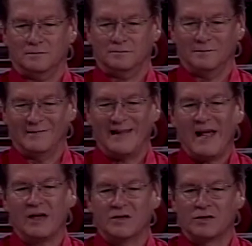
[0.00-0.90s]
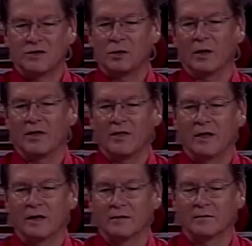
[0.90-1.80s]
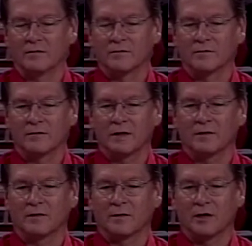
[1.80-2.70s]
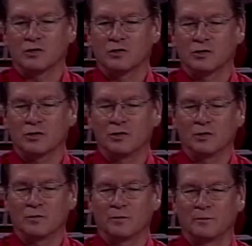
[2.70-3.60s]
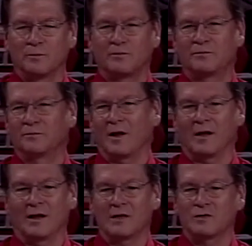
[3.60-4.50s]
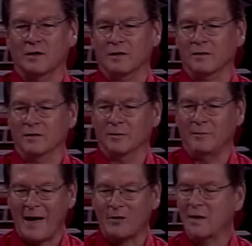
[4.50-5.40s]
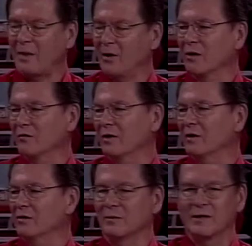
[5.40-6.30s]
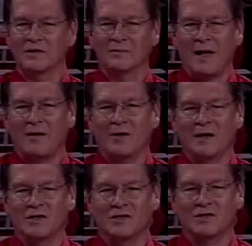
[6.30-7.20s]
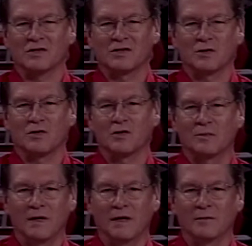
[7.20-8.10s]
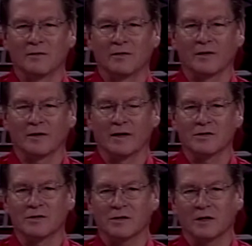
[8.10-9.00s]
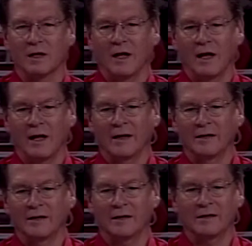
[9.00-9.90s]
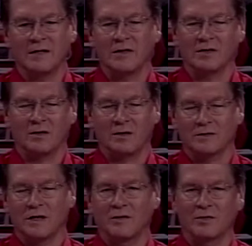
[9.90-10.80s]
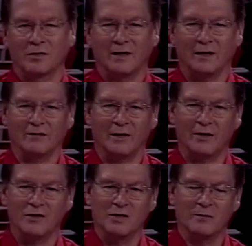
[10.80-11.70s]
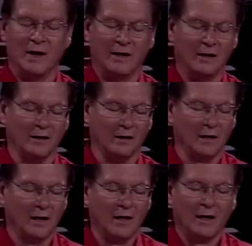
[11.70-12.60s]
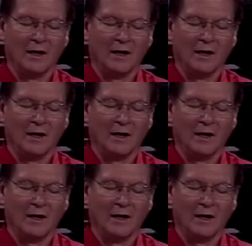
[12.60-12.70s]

legs to it than, than a true electric, you know, battery-powered vehicle because really? battery is just a storage medium for the electricity, okay. and it takes a long time to put that energy back in. Mm -hmm.